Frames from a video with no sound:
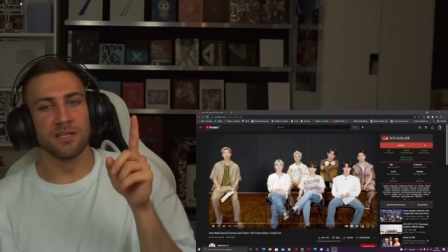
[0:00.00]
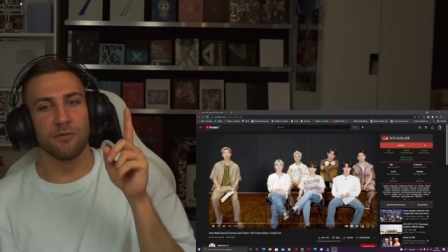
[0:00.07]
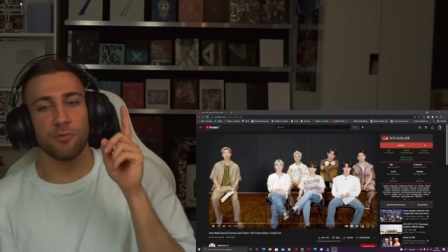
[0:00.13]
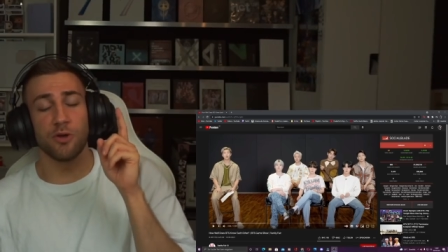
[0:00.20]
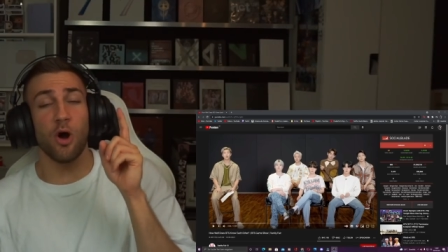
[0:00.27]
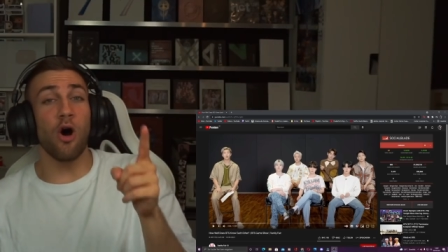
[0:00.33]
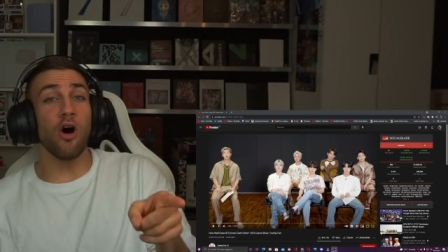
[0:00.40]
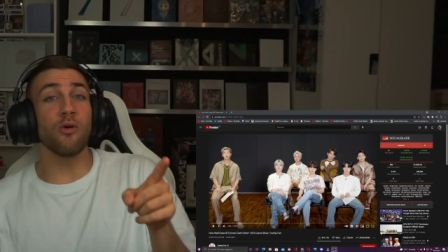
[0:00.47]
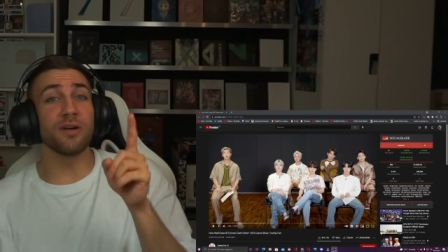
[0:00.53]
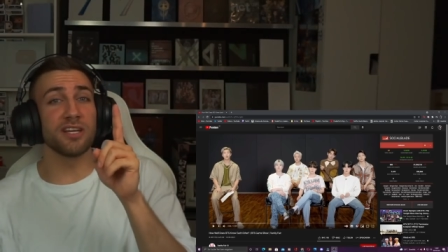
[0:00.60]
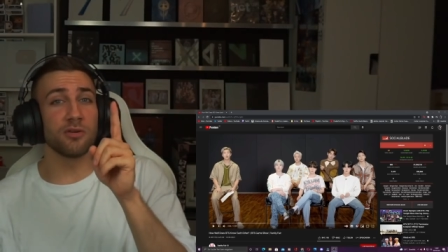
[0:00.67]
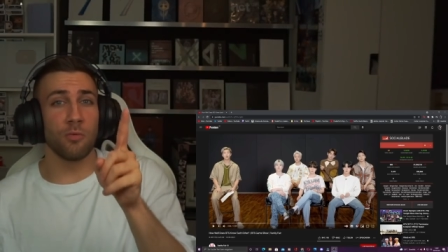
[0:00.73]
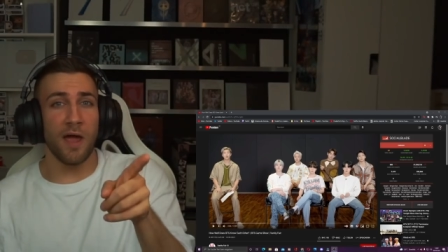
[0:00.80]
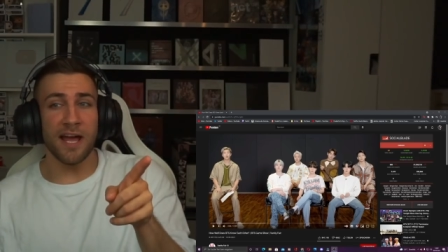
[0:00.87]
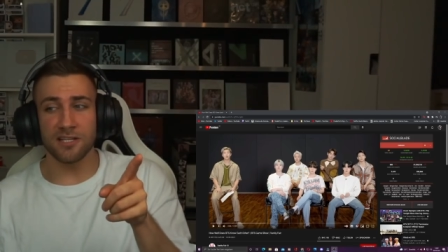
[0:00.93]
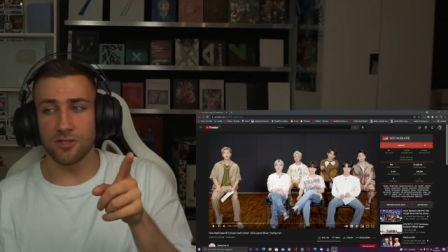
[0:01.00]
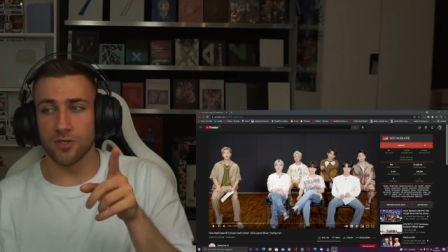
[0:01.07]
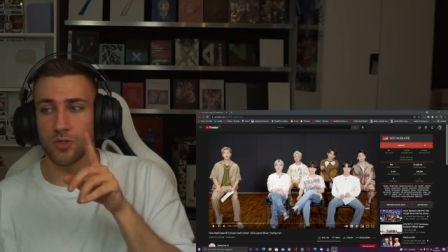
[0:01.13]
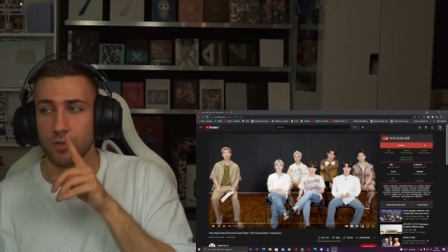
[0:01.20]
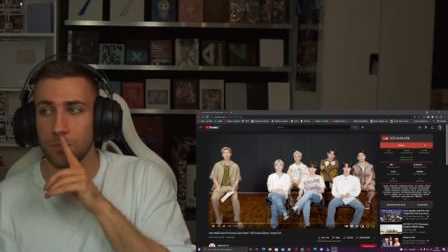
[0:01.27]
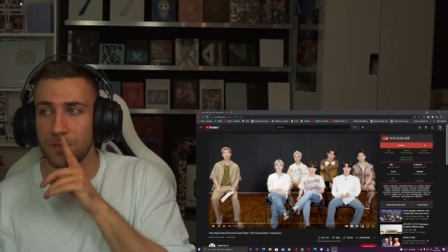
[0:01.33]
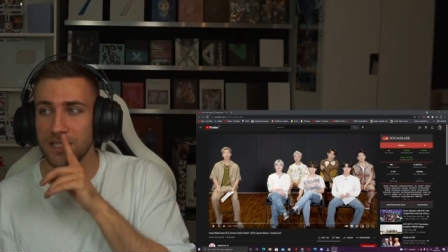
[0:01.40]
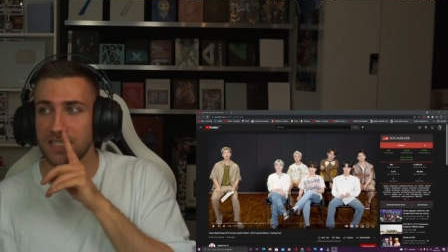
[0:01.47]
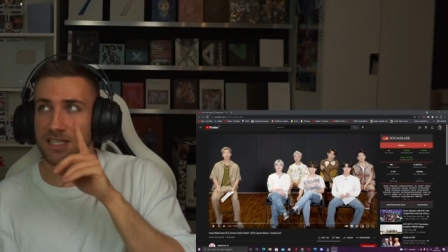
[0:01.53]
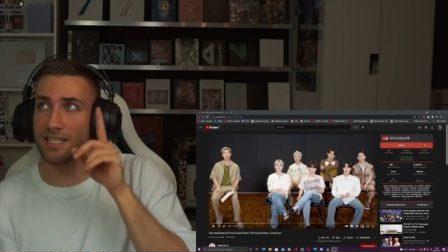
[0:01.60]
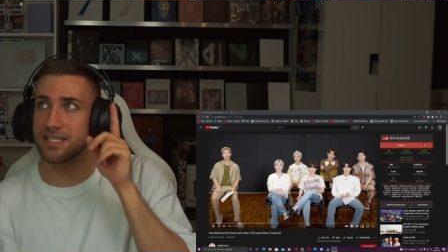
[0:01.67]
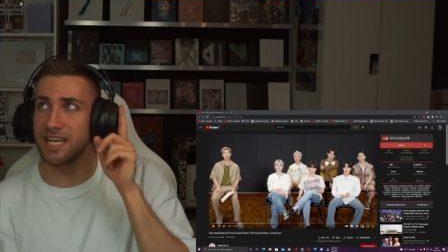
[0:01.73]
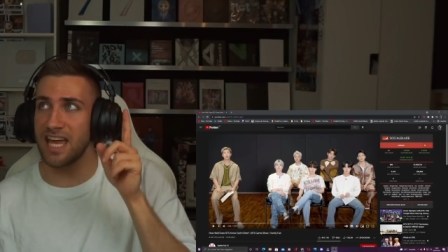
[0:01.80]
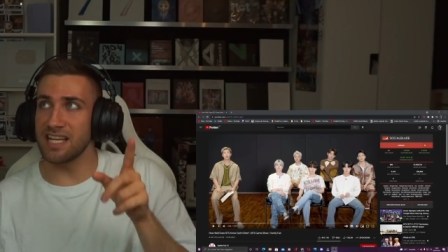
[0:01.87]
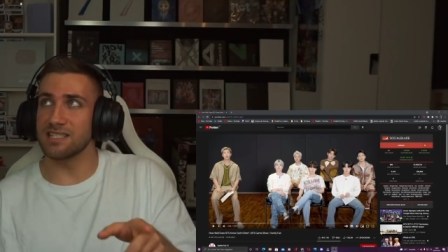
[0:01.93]
We already reacted to
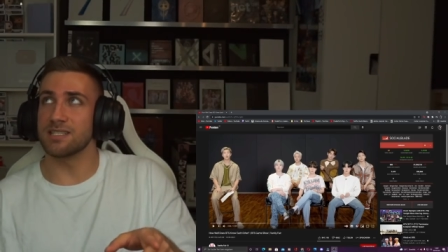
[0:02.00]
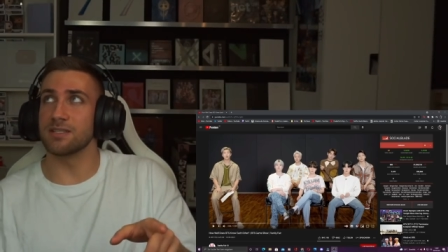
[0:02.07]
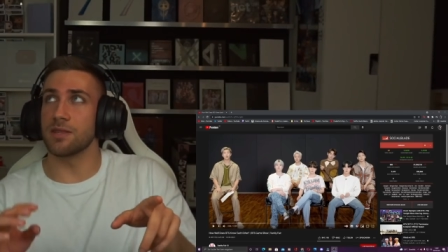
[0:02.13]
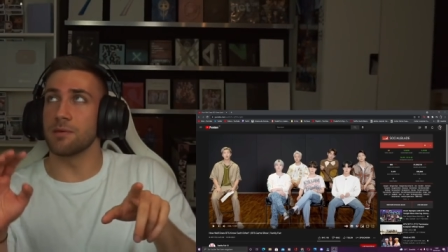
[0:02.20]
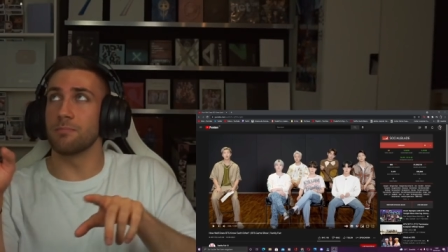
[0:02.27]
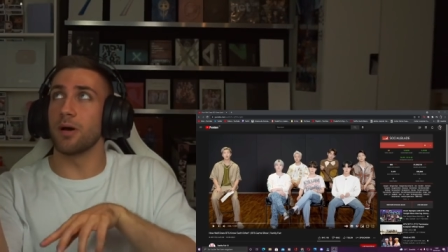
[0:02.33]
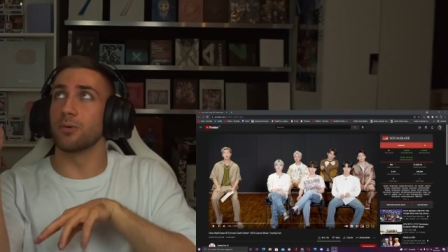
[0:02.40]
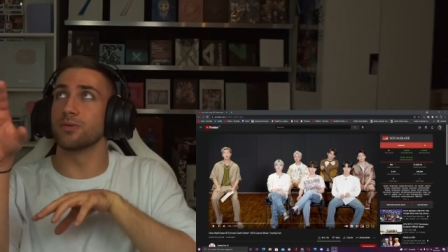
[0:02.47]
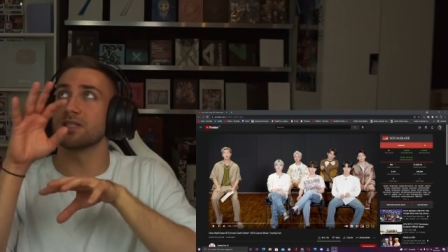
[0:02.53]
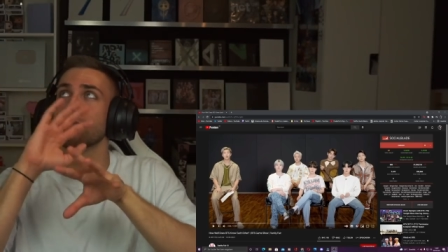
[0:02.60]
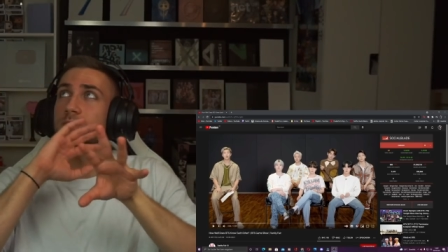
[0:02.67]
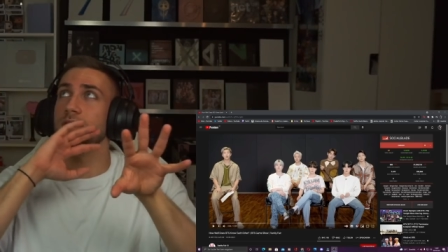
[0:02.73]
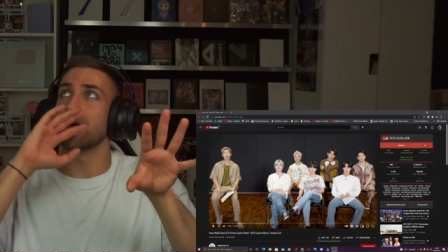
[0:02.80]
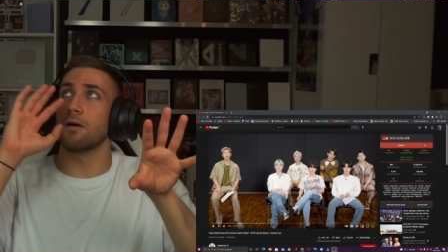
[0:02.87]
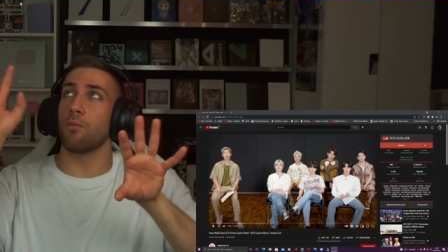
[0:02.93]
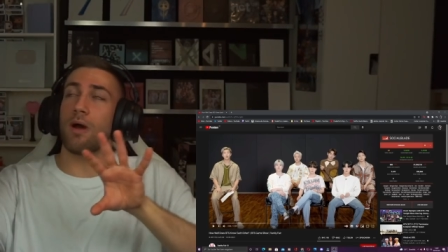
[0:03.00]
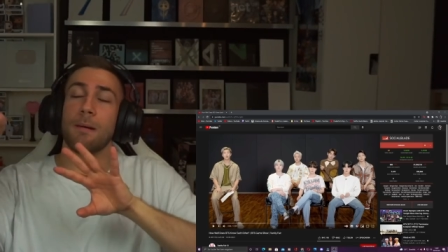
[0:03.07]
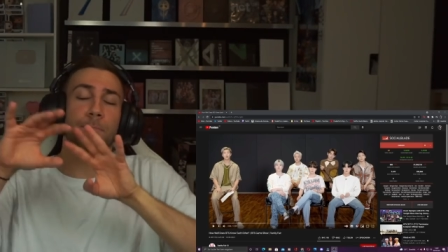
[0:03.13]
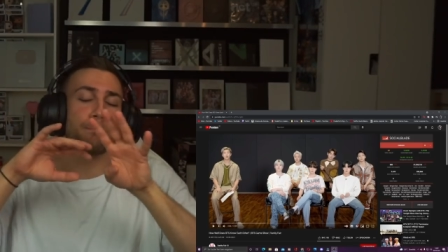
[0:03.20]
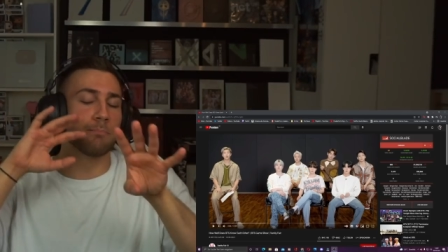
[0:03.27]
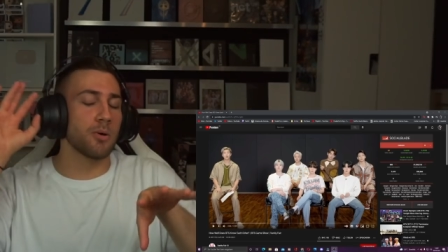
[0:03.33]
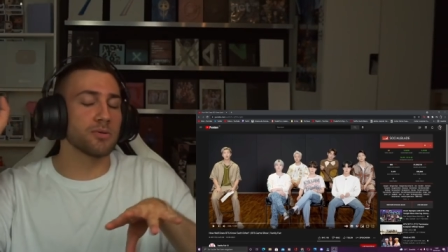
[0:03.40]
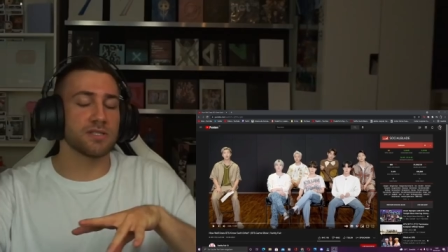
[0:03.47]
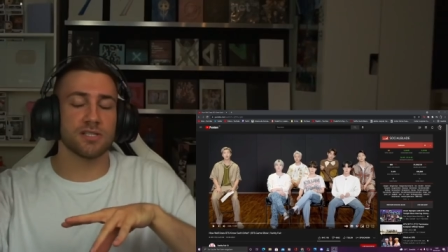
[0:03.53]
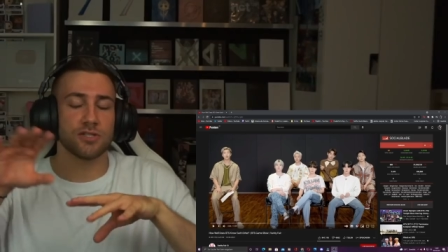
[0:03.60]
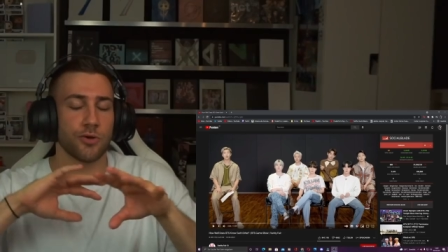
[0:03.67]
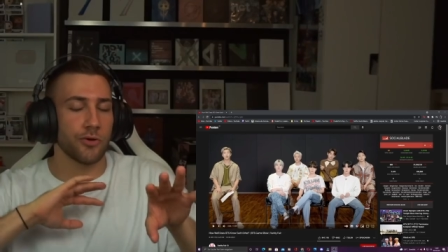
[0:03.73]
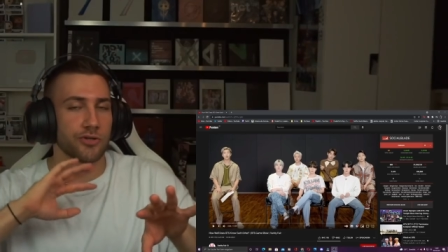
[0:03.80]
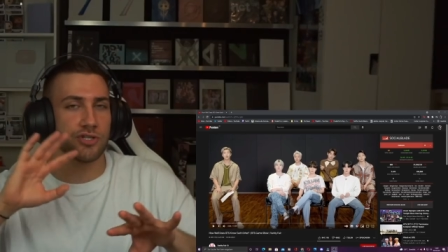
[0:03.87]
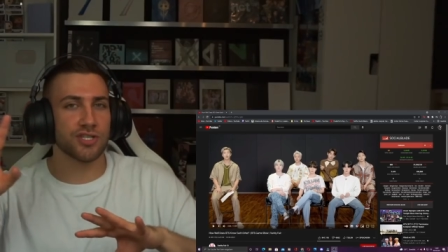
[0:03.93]
BTS answered the most web most
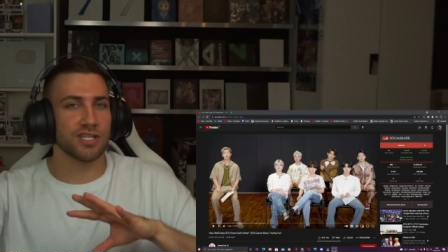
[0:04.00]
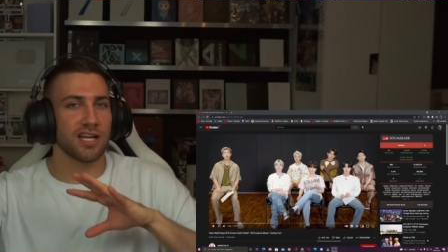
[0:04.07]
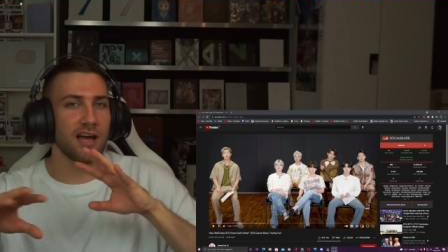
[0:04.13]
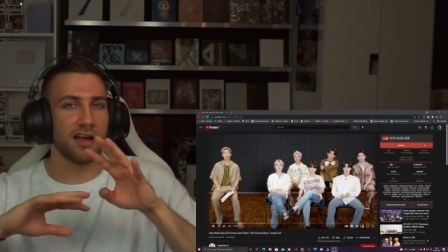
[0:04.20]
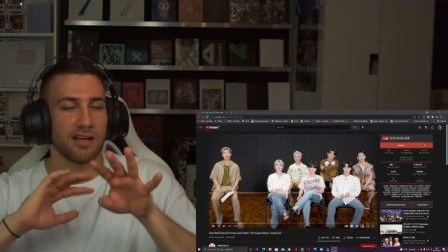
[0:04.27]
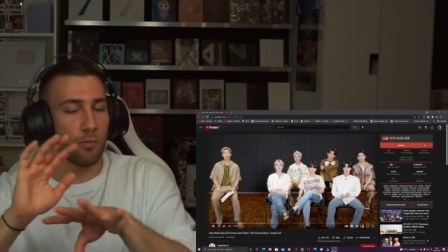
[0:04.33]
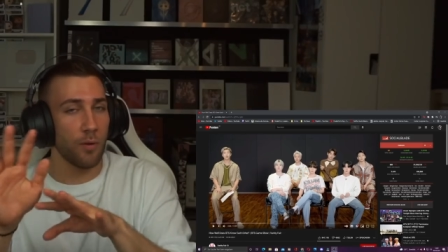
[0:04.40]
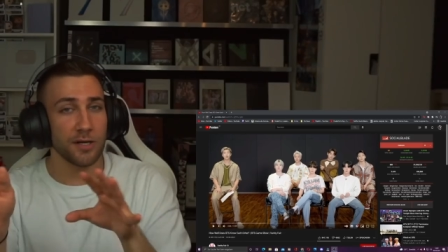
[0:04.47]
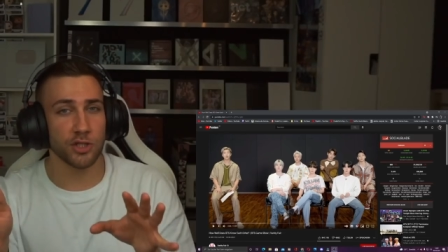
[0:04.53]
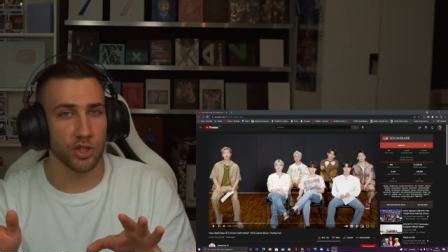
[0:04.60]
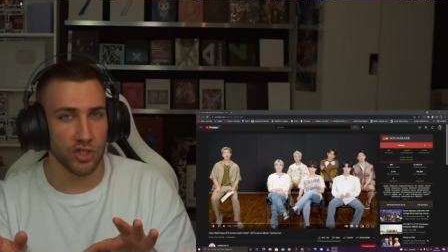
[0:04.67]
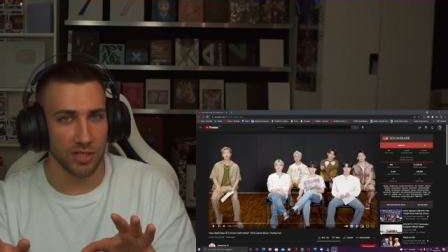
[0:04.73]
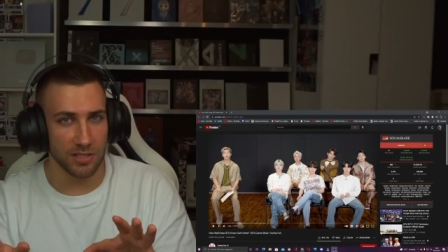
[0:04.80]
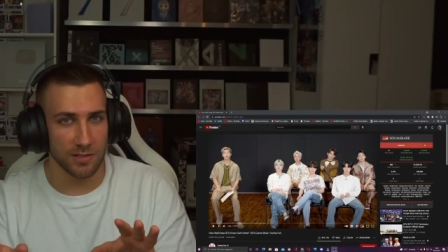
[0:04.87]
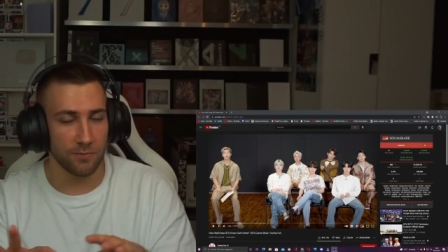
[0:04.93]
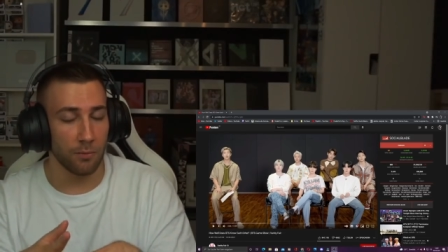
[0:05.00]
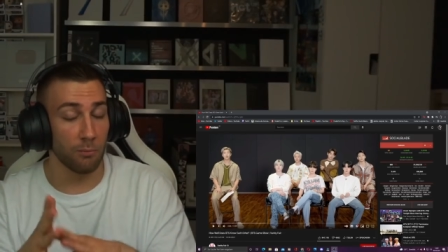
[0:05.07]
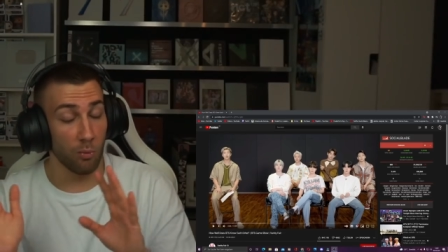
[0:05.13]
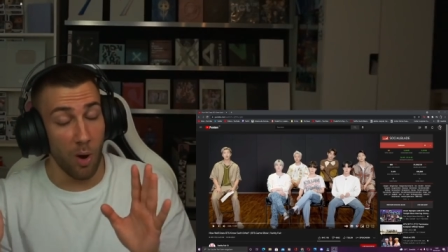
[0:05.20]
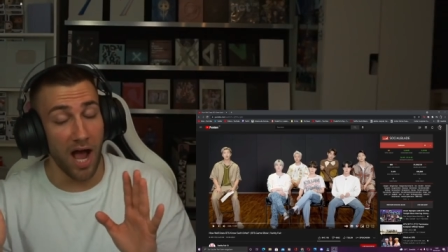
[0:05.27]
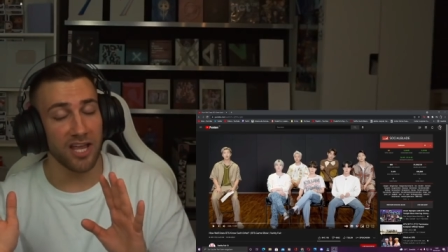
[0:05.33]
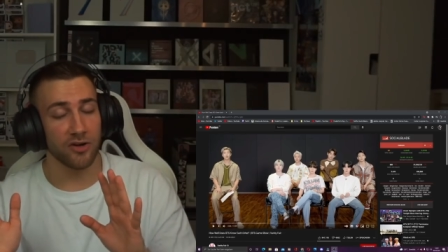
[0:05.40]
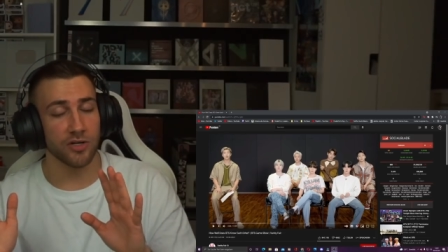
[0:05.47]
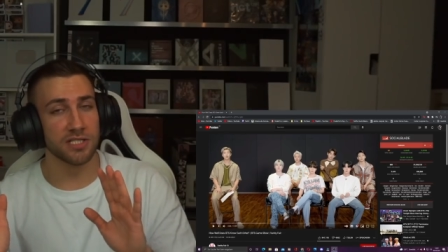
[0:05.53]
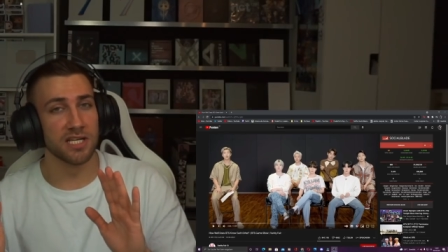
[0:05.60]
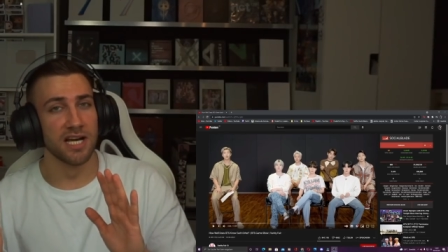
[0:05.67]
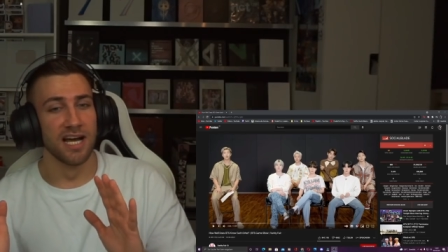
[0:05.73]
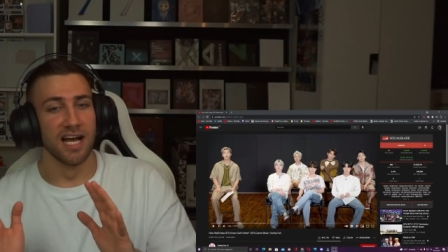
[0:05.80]
searched questions from Wired.